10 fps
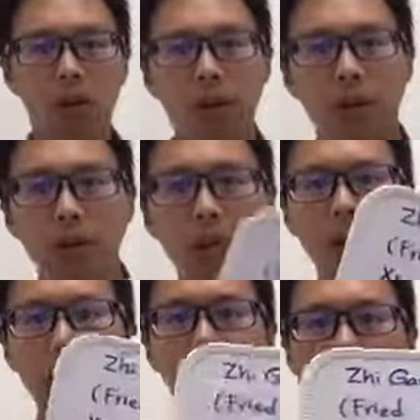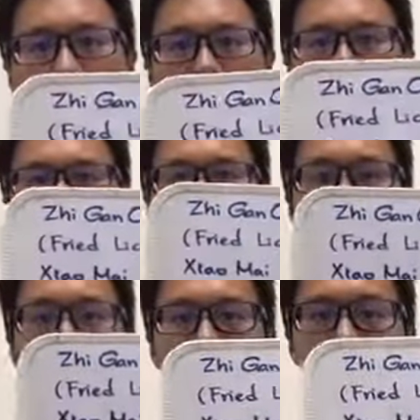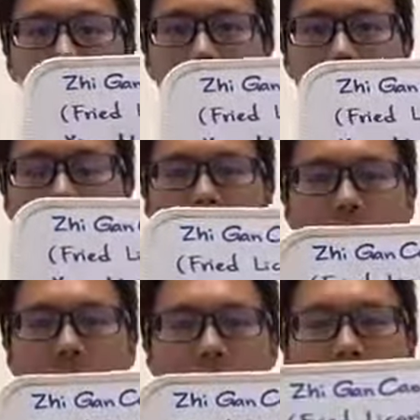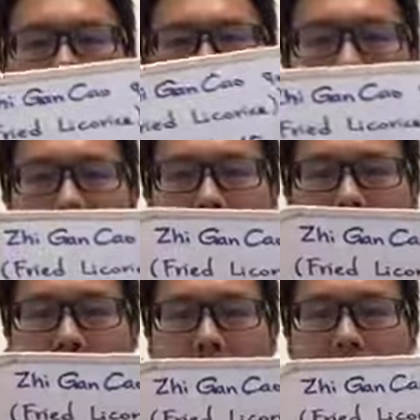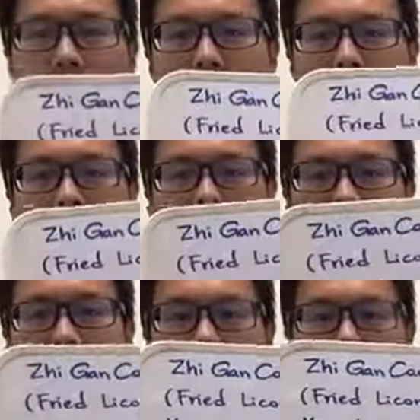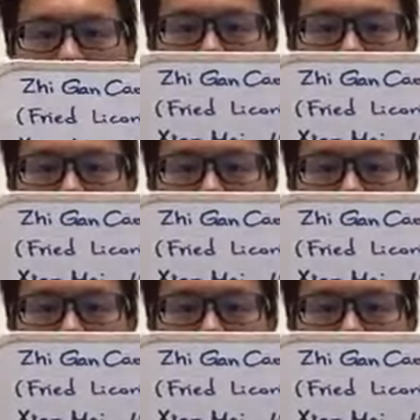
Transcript: let's look at the ingredients and the indications.